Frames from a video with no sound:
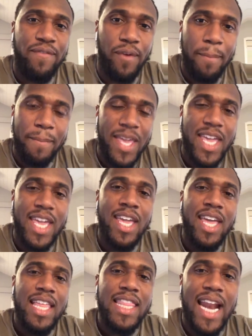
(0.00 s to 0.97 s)
for
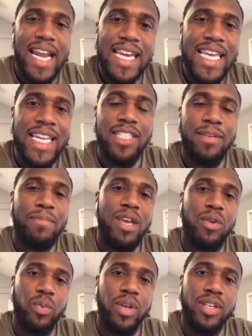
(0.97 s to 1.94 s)
me that I needed to be
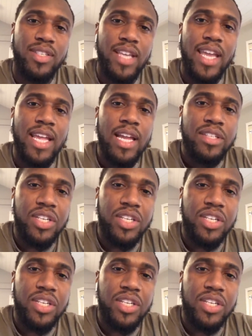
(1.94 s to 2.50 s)
in real estate,